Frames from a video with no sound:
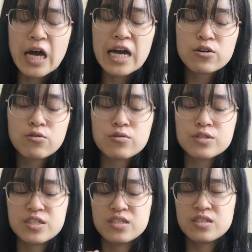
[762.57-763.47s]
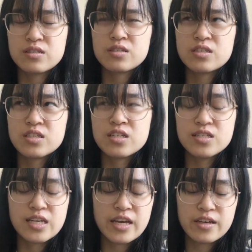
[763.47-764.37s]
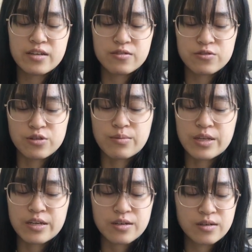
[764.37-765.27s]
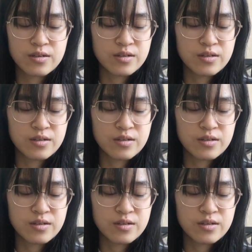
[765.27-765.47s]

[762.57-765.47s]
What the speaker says: I cords today or something,